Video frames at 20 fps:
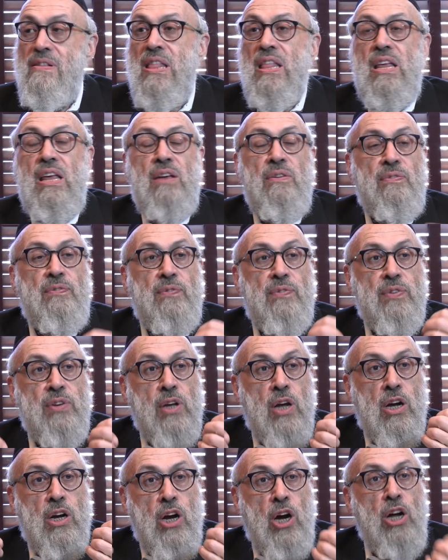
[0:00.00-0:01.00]
If
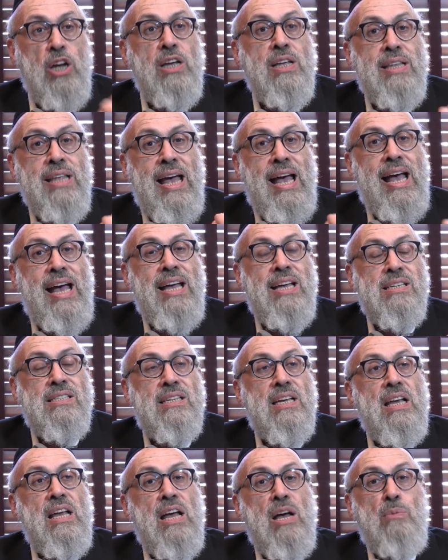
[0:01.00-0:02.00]
a kohen has
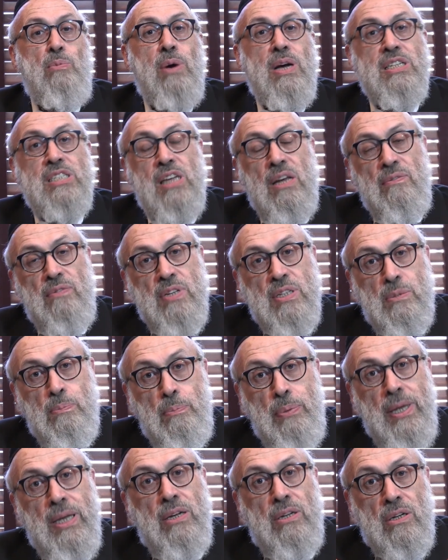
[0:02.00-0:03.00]
a machshavas
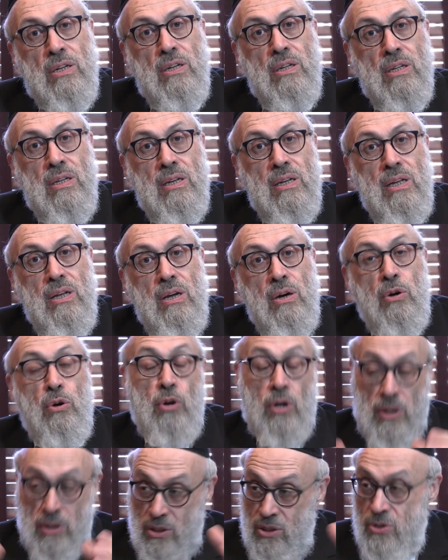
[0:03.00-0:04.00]
pigol,
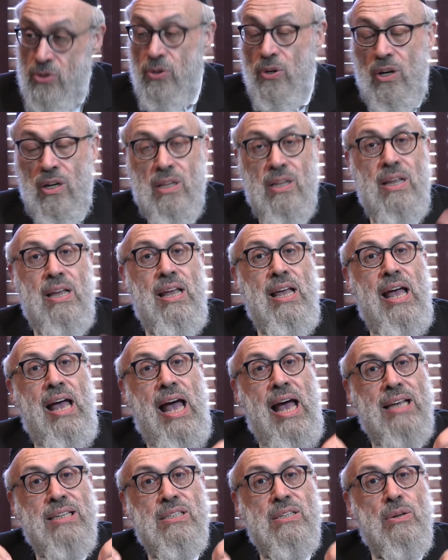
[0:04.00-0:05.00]
or a Yisrael
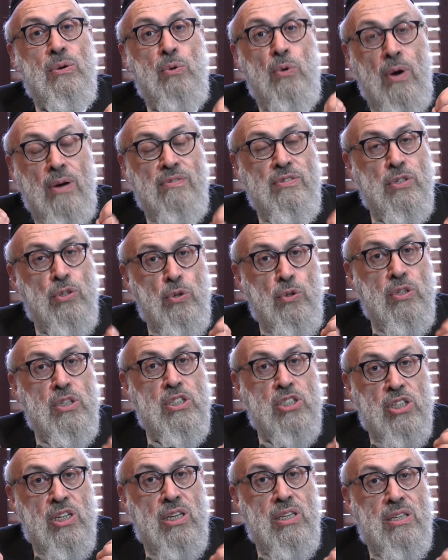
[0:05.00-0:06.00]
has, whoever's doing the
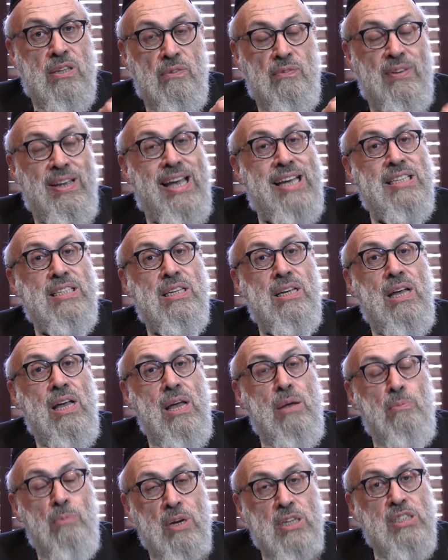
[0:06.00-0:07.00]
shchita, if he has
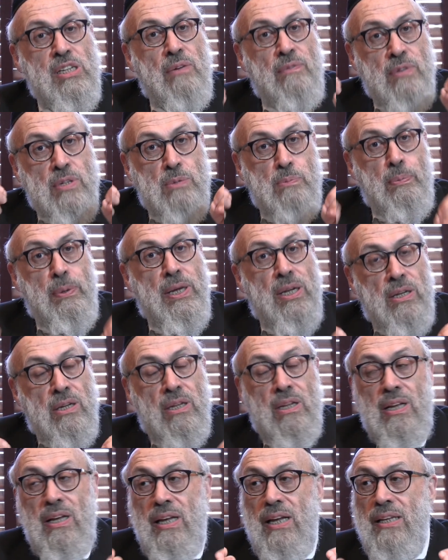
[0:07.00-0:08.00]
machshavas
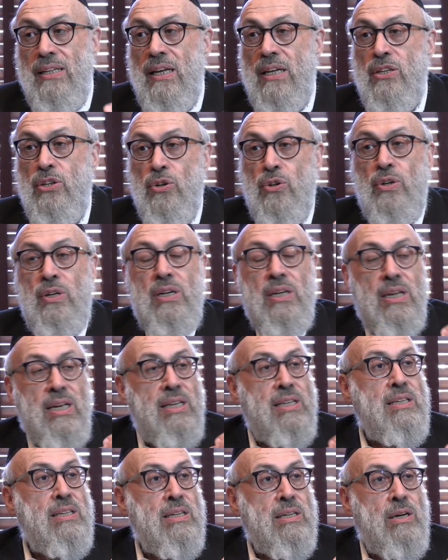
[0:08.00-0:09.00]
pigol, that you're going to
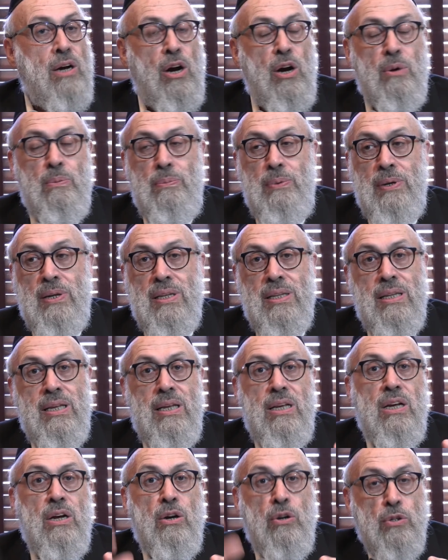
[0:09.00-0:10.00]
eat the carbon
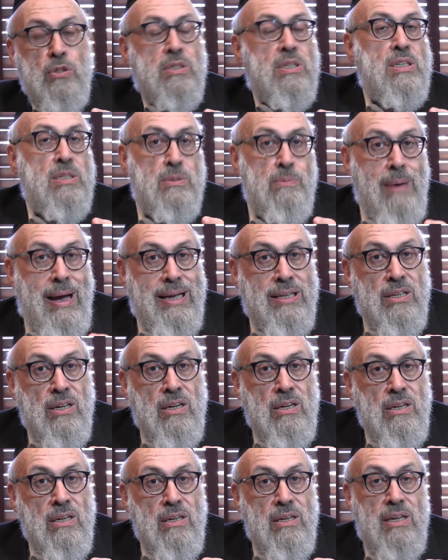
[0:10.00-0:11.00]
chutz
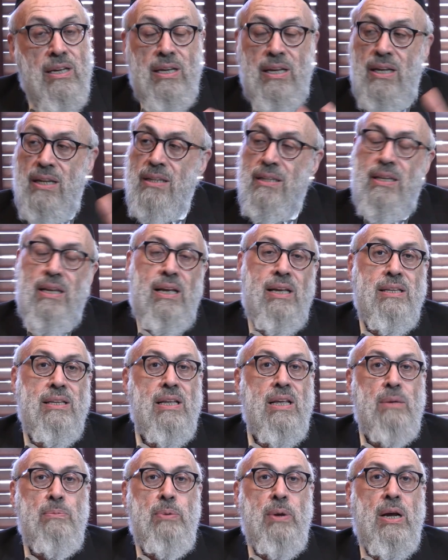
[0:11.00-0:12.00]
l'zmanoi, then
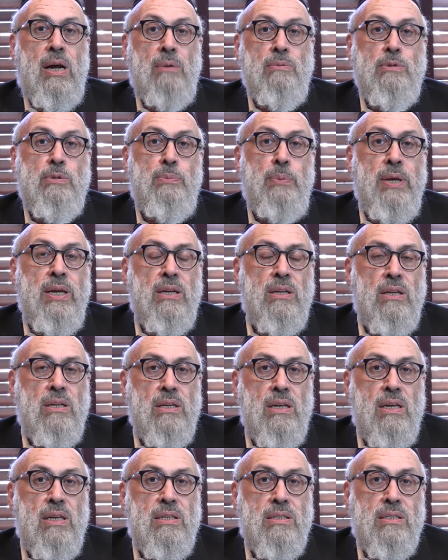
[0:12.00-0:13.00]
it becomes pigol.
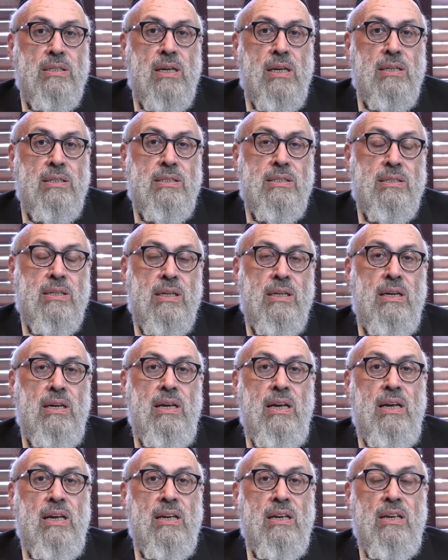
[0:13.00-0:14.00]
It's
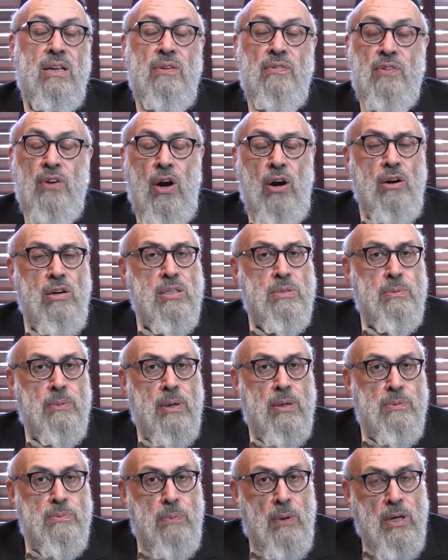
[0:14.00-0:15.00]
chiyuv kares,
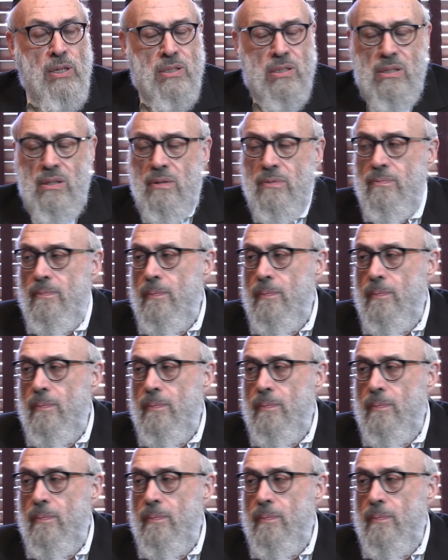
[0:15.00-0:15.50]
becomes puzzle.